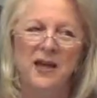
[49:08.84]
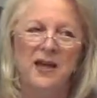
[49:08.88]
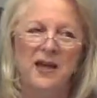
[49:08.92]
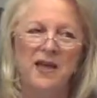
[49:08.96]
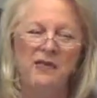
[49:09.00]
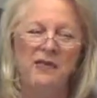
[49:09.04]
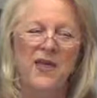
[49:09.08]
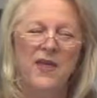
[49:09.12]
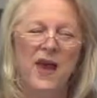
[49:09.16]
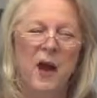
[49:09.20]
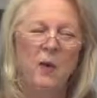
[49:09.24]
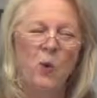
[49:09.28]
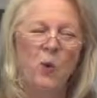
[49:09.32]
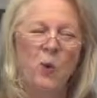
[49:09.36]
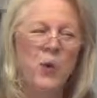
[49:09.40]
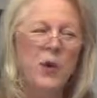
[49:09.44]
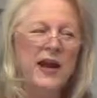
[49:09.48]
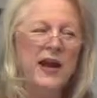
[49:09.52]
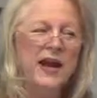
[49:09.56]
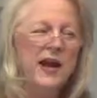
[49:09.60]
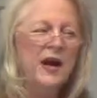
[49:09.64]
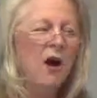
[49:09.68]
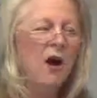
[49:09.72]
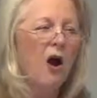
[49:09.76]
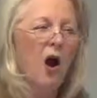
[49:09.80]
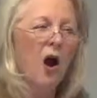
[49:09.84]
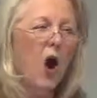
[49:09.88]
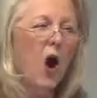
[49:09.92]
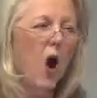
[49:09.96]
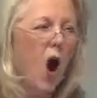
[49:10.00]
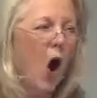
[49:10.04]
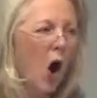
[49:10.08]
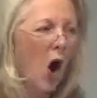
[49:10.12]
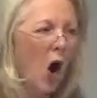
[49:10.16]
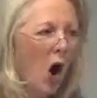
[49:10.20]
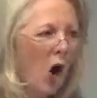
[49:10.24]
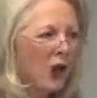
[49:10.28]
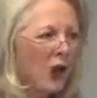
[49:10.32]
That we are
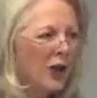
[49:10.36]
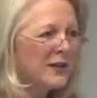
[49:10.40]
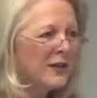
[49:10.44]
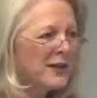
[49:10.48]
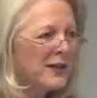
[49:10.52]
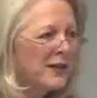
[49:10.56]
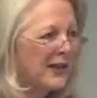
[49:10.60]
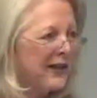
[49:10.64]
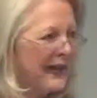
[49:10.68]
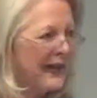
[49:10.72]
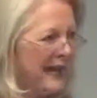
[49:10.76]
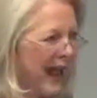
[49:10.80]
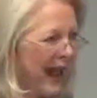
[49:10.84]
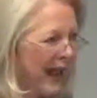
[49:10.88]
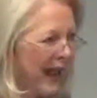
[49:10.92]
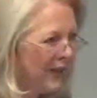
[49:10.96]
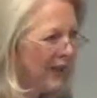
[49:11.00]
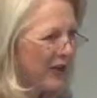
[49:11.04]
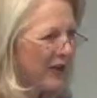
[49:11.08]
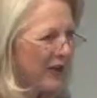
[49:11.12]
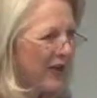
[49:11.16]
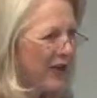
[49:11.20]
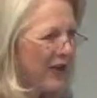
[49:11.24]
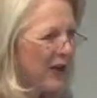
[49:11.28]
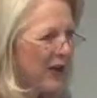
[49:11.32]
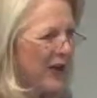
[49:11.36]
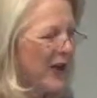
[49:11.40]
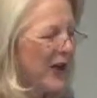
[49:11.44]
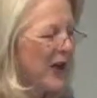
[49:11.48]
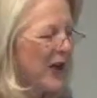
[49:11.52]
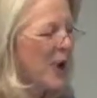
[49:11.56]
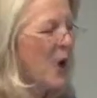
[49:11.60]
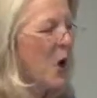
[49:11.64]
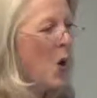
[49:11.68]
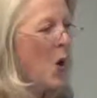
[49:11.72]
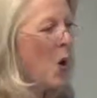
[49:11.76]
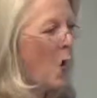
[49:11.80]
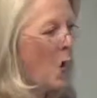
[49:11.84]
all together
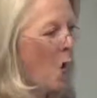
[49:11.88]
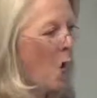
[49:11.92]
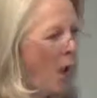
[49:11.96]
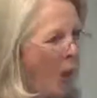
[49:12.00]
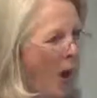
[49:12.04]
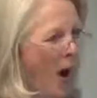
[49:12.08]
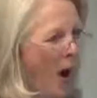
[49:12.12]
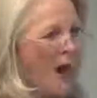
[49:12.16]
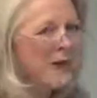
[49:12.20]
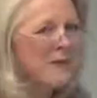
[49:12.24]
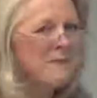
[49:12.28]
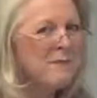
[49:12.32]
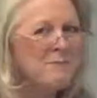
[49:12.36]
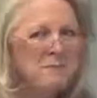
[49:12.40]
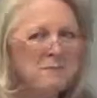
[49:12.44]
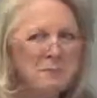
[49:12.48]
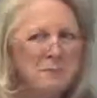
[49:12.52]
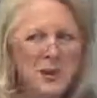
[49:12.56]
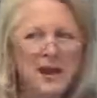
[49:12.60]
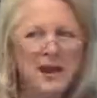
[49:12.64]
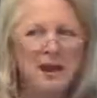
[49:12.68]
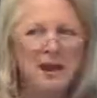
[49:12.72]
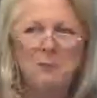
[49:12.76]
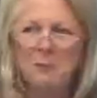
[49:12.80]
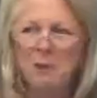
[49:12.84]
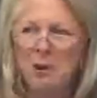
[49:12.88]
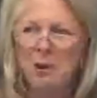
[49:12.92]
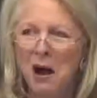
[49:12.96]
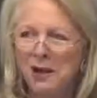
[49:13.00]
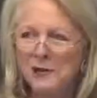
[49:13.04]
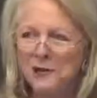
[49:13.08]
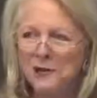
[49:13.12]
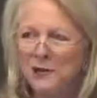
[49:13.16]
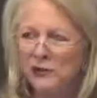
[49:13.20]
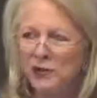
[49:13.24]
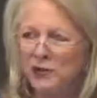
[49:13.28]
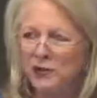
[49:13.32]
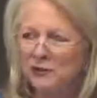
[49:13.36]
one big
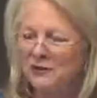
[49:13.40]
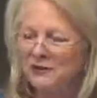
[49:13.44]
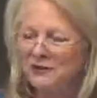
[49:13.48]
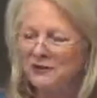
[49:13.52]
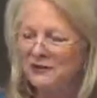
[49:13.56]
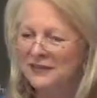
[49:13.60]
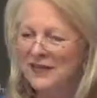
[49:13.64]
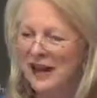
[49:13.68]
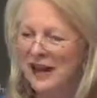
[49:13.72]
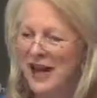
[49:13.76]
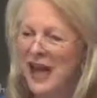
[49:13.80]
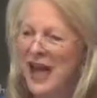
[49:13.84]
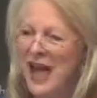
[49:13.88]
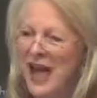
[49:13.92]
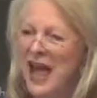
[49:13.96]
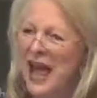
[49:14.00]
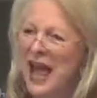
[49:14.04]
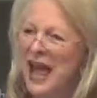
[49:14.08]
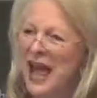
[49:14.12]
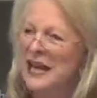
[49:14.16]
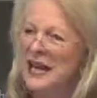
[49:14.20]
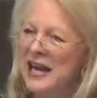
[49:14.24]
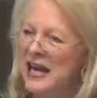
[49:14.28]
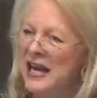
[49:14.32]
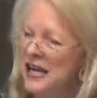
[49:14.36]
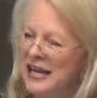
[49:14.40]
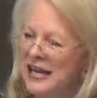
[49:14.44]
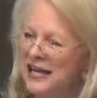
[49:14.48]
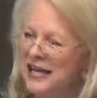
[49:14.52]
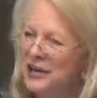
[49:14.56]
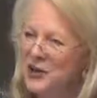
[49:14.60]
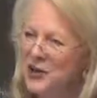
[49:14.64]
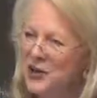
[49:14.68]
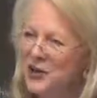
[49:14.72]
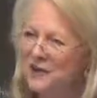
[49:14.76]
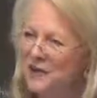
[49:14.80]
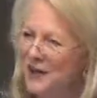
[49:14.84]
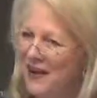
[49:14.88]
puzzle. And
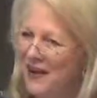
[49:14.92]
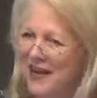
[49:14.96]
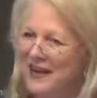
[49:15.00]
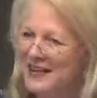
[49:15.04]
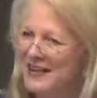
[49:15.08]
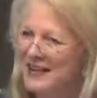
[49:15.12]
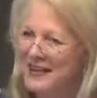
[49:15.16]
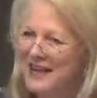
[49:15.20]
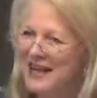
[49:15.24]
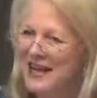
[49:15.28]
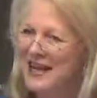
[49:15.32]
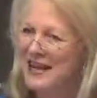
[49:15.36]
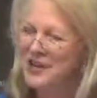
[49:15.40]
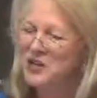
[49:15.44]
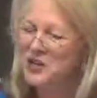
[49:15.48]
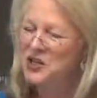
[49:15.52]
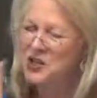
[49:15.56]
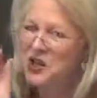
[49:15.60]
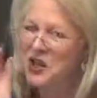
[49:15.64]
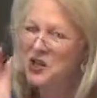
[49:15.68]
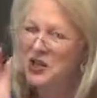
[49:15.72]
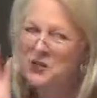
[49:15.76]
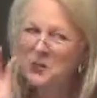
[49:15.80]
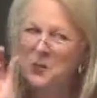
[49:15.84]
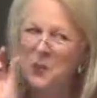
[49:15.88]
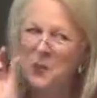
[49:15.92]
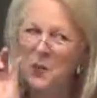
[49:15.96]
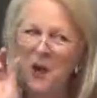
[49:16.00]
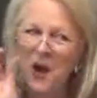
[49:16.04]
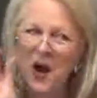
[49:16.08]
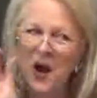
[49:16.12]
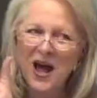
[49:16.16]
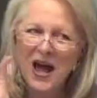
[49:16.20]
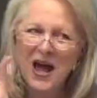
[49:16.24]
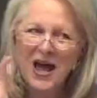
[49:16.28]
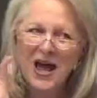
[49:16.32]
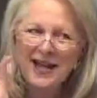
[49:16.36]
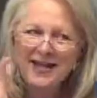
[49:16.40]
each of us is just one
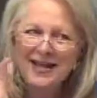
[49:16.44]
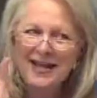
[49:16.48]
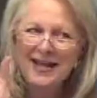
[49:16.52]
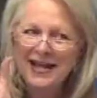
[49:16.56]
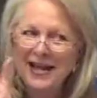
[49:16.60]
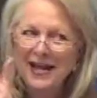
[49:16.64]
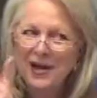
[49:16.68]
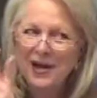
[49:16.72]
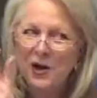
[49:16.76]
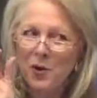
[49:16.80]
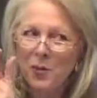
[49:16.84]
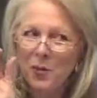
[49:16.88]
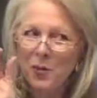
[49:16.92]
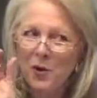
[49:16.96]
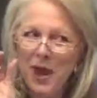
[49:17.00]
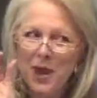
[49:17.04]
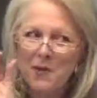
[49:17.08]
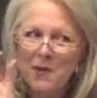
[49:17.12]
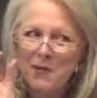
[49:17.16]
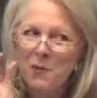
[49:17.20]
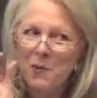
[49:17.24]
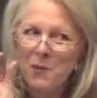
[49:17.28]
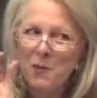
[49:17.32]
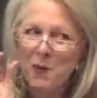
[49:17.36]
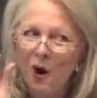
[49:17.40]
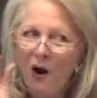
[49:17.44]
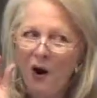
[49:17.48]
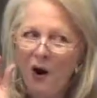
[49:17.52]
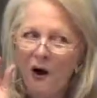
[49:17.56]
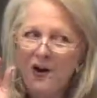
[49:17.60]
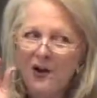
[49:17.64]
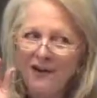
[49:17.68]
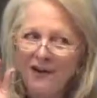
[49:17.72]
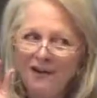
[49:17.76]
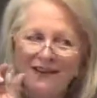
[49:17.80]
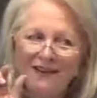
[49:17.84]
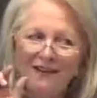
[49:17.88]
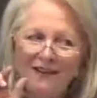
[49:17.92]
little baby part
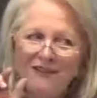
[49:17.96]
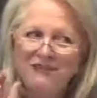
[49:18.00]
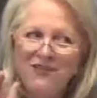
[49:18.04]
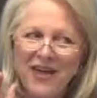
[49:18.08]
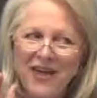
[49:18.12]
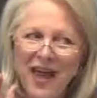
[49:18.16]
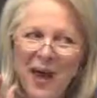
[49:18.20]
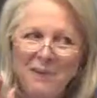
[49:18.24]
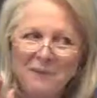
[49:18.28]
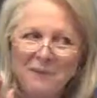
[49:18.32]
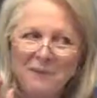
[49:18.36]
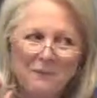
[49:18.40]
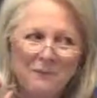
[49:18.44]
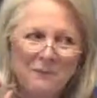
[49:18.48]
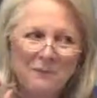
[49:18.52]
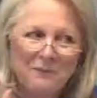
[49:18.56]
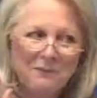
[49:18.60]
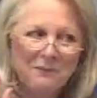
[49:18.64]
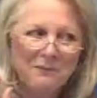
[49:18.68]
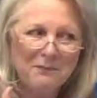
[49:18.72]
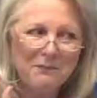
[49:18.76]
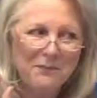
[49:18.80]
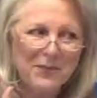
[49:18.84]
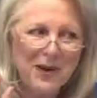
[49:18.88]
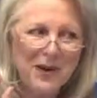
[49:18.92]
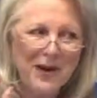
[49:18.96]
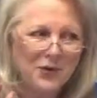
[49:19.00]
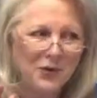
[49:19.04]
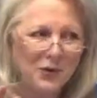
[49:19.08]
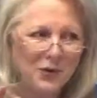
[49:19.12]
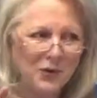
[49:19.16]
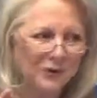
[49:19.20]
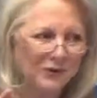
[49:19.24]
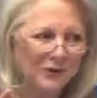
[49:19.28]
of that puzzle.